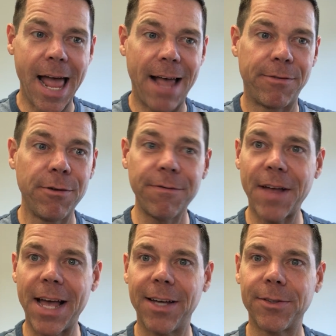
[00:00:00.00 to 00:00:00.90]
Have you
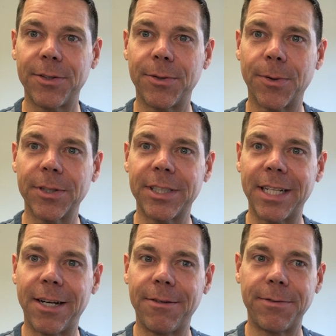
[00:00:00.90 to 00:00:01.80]
found
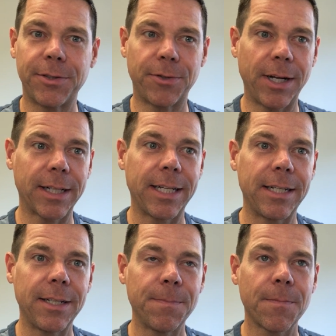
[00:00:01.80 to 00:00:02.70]
yourself
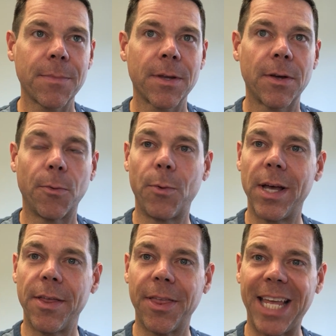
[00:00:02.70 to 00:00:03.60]
struggling
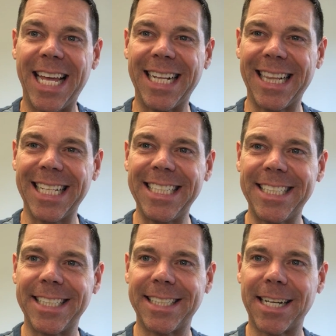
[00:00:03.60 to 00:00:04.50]
with at
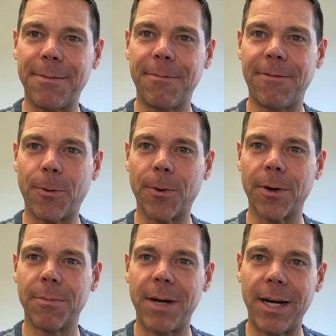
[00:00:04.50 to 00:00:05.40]
least some
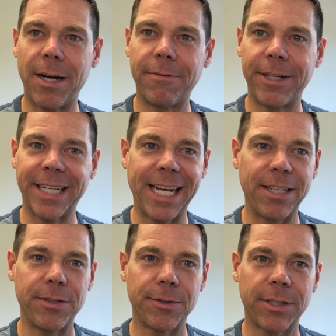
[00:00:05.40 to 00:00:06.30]
form of
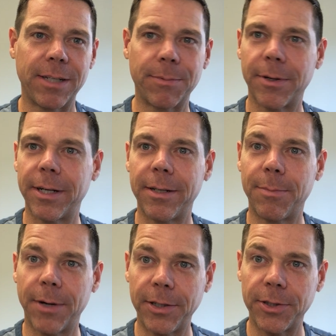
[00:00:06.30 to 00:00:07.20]
occasional temporary
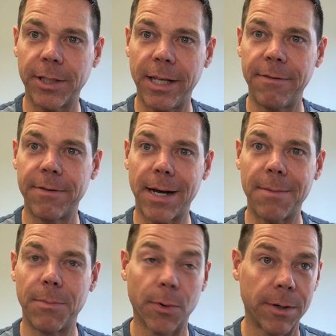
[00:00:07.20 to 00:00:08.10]
depression, if
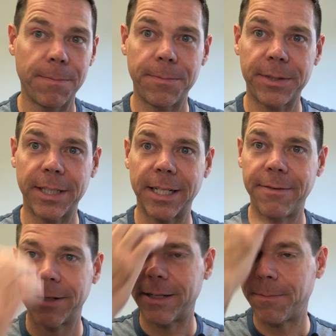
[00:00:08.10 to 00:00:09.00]
not more
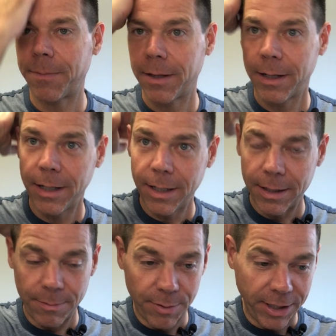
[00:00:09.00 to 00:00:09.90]
significant
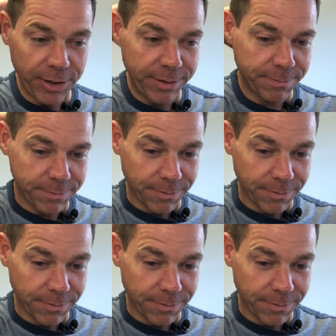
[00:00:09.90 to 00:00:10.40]
depression?